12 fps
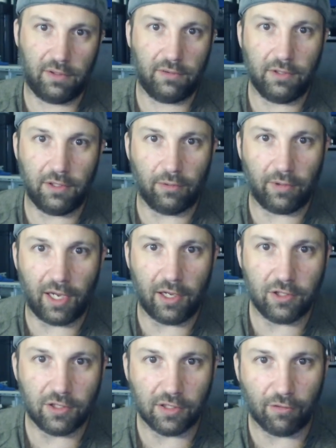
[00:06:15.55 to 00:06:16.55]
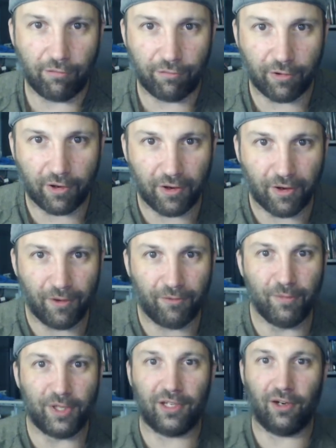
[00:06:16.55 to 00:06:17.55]
you know, ages of
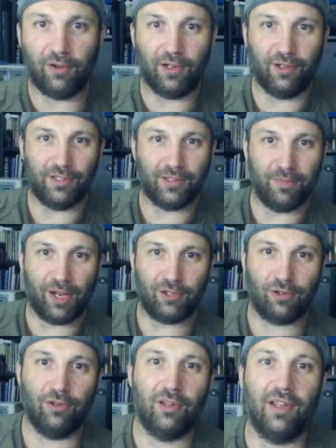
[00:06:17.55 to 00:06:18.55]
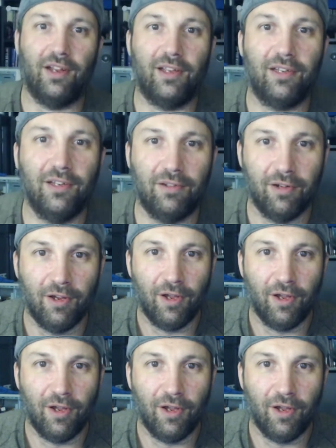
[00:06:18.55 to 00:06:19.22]
materials, and make sure that I can,